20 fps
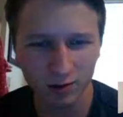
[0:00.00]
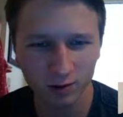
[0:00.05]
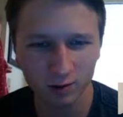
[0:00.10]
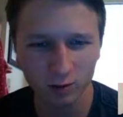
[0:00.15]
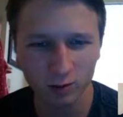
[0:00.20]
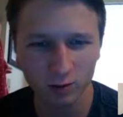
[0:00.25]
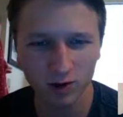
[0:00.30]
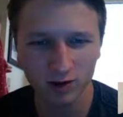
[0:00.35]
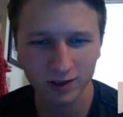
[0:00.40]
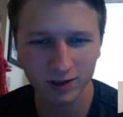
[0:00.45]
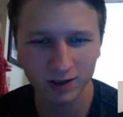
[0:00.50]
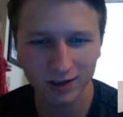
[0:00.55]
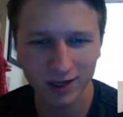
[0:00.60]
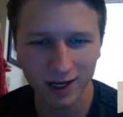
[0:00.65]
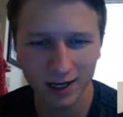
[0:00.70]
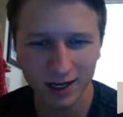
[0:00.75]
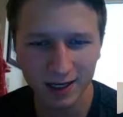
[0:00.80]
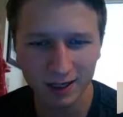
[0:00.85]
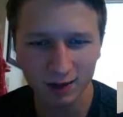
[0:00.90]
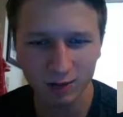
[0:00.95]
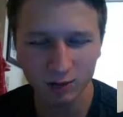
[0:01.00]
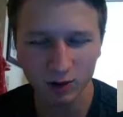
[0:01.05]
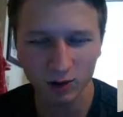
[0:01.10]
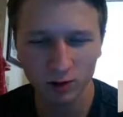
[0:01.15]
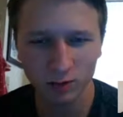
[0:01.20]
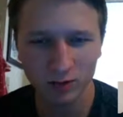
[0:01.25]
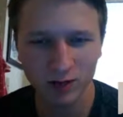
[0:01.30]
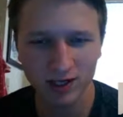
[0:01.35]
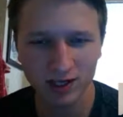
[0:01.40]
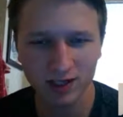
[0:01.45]
wrong site and wrong
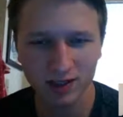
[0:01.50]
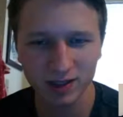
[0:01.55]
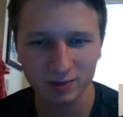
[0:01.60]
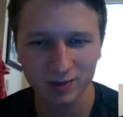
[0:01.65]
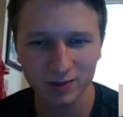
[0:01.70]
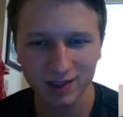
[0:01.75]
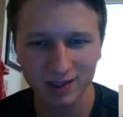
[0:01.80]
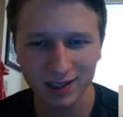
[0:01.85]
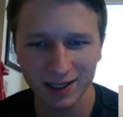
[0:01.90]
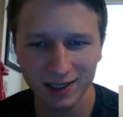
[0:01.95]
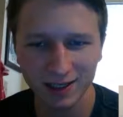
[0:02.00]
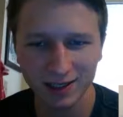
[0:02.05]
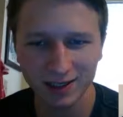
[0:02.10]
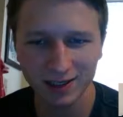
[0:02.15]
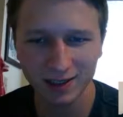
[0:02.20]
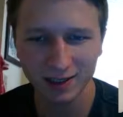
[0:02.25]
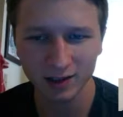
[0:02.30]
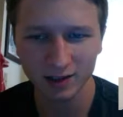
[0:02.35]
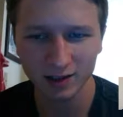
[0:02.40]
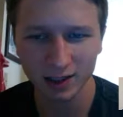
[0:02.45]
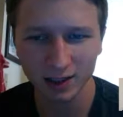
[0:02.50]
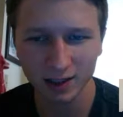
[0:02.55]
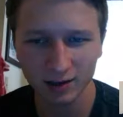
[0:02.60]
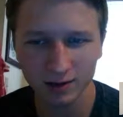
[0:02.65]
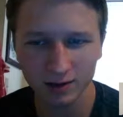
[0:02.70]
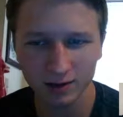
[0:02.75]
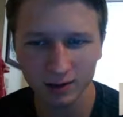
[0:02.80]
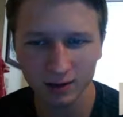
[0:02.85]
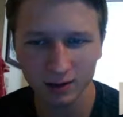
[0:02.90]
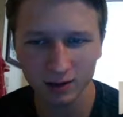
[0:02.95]
patient mistakes. Such errors
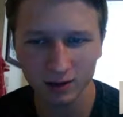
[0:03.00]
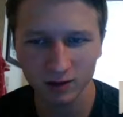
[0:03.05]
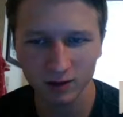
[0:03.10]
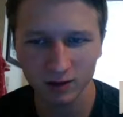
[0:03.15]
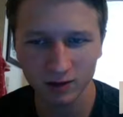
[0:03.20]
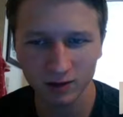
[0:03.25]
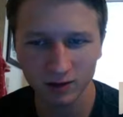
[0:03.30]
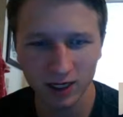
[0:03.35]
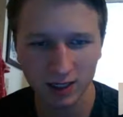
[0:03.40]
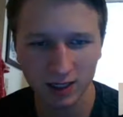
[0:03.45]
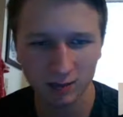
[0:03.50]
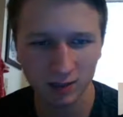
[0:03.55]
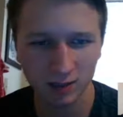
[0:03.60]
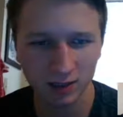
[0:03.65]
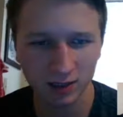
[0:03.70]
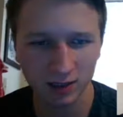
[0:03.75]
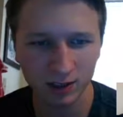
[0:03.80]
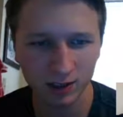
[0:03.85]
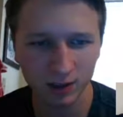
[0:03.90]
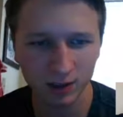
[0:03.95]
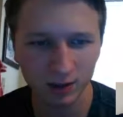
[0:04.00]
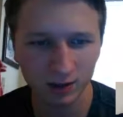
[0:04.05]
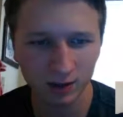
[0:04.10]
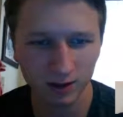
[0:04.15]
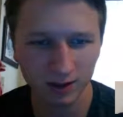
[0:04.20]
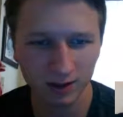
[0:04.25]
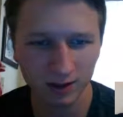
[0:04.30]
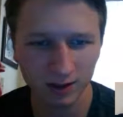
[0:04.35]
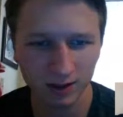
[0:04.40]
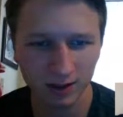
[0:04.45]
hundreds of times each year across
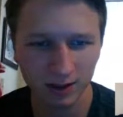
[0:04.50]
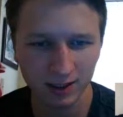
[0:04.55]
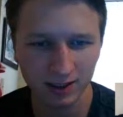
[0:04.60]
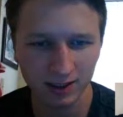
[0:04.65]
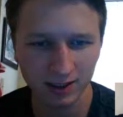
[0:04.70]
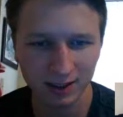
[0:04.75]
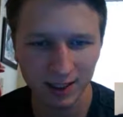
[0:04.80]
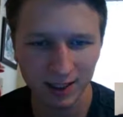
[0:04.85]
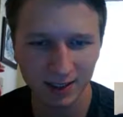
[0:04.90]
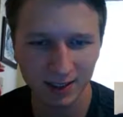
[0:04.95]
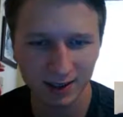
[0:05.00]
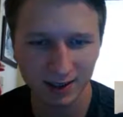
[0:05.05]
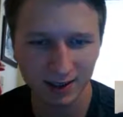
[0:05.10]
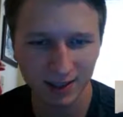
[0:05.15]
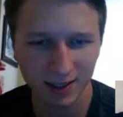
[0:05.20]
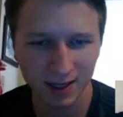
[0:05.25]
the United States.